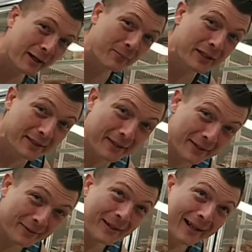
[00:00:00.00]
got
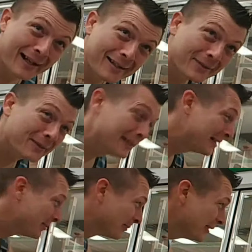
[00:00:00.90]
pizzas, we got ice
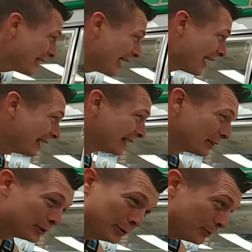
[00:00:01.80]
creams, we got.
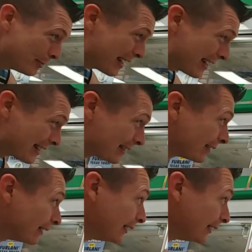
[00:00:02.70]
You man.